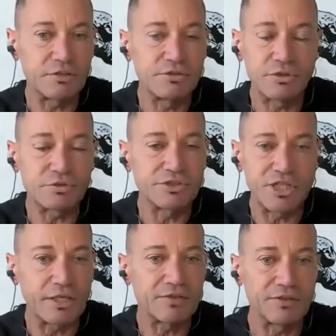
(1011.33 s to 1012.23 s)

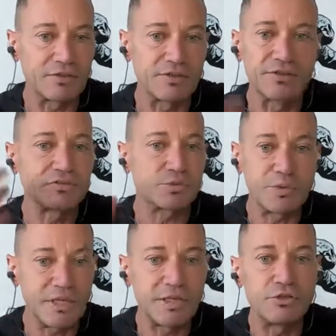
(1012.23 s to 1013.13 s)
Neurogenesis is
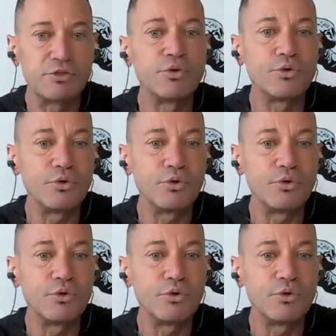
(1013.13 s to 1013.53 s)
creating new